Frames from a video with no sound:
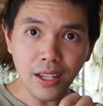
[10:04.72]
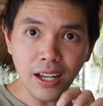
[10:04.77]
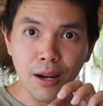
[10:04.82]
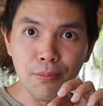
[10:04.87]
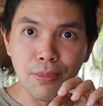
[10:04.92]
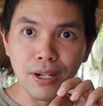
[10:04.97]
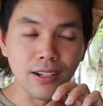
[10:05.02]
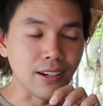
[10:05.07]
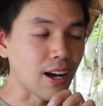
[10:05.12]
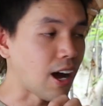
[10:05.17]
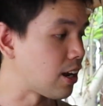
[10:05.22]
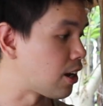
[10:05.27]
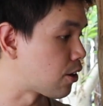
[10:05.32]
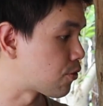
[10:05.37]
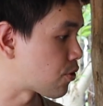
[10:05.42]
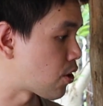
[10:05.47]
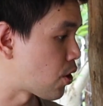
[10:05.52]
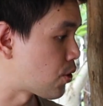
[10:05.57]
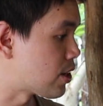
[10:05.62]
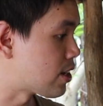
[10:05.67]
a bit of color
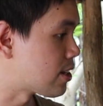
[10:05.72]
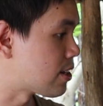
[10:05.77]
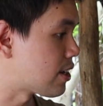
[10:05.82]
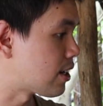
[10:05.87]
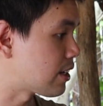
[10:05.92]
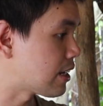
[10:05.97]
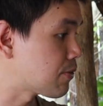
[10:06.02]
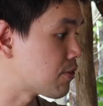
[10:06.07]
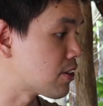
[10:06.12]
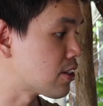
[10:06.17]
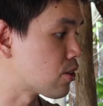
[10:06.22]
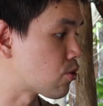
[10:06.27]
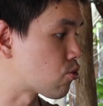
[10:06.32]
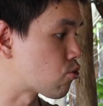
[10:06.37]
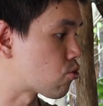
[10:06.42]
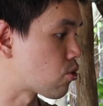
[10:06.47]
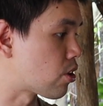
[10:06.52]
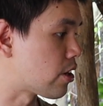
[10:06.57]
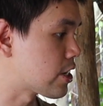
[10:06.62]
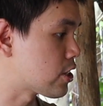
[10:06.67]
thrown in there. Even the
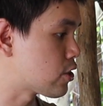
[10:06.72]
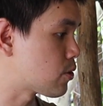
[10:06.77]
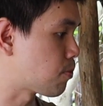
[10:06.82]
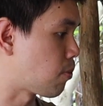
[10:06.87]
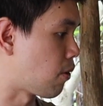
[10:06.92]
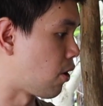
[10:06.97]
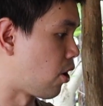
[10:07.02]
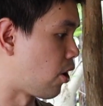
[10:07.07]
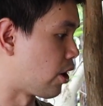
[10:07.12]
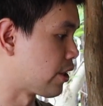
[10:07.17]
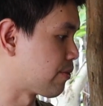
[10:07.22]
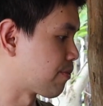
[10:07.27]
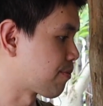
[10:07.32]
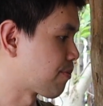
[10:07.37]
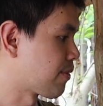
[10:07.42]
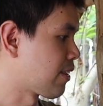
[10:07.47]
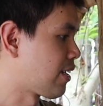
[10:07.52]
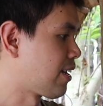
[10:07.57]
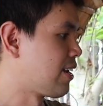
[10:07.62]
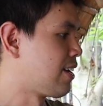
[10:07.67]
rice pot
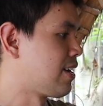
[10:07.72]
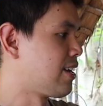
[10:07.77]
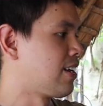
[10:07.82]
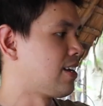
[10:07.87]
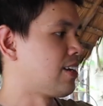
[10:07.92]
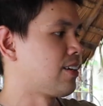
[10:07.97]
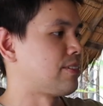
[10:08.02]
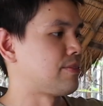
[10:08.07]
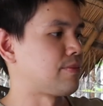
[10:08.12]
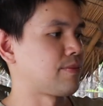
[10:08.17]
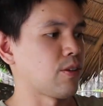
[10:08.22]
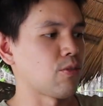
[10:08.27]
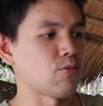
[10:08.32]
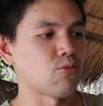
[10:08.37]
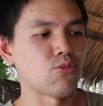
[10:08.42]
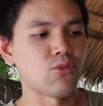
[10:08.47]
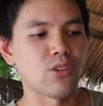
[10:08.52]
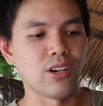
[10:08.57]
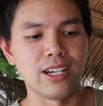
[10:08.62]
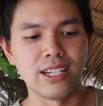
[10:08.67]

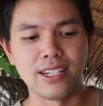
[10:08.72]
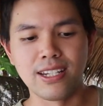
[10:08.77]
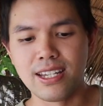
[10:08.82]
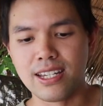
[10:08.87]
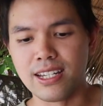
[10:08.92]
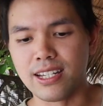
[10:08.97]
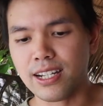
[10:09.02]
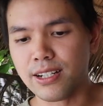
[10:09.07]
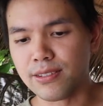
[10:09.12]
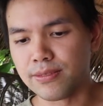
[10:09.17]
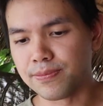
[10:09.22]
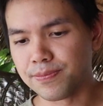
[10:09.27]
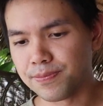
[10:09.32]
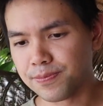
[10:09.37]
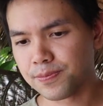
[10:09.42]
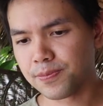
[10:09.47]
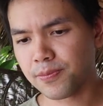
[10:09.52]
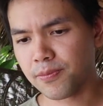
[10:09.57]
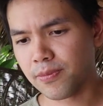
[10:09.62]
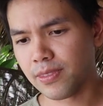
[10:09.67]
right here.
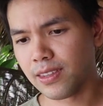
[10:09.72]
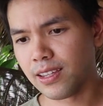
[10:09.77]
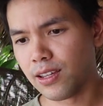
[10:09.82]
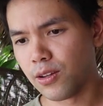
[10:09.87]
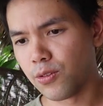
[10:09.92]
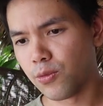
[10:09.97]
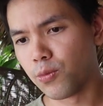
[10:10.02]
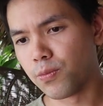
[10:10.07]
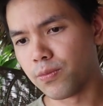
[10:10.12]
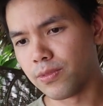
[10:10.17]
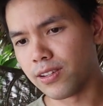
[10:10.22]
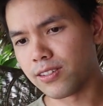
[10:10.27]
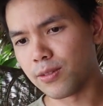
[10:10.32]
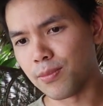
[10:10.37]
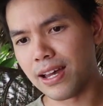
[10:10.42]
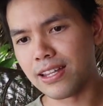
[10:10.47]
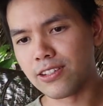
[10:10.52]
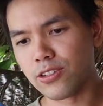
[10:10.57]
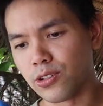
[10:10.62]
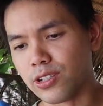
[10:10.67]
Oop, there's
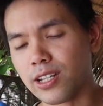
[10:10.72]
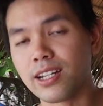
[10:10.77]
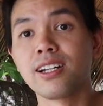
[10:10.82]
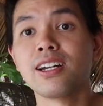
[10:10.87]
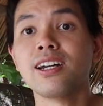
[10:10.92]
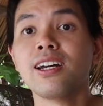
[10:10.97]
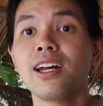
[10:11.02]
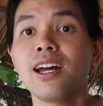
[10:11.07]
some ants on there.